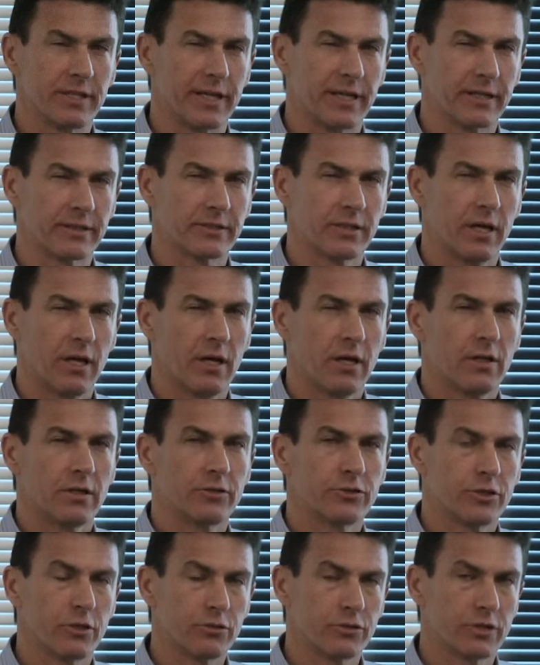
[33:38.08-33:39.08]
things.
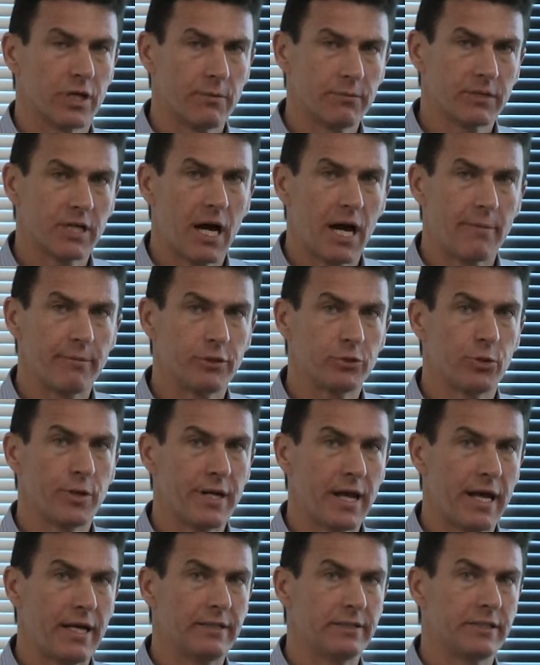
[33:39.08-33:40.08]
So sometime
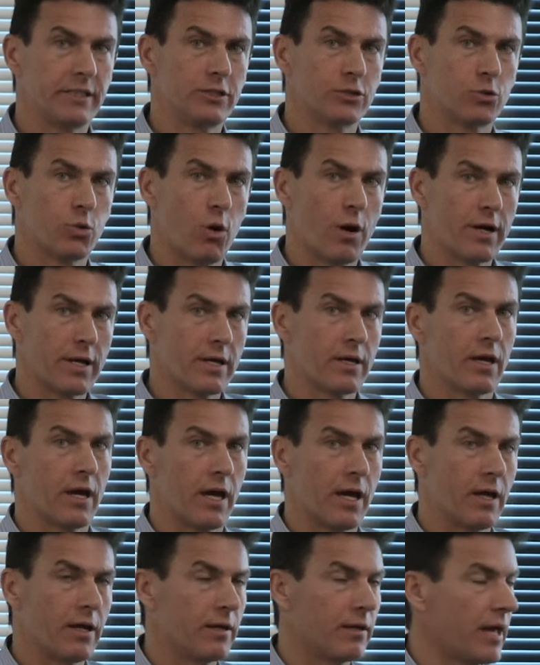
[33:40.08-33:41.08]
between eighteen twenty
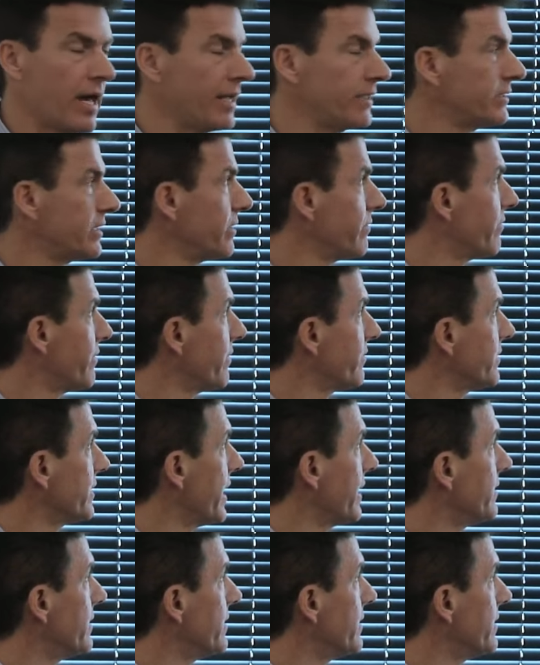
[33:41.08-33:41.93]
and eighteen fifty,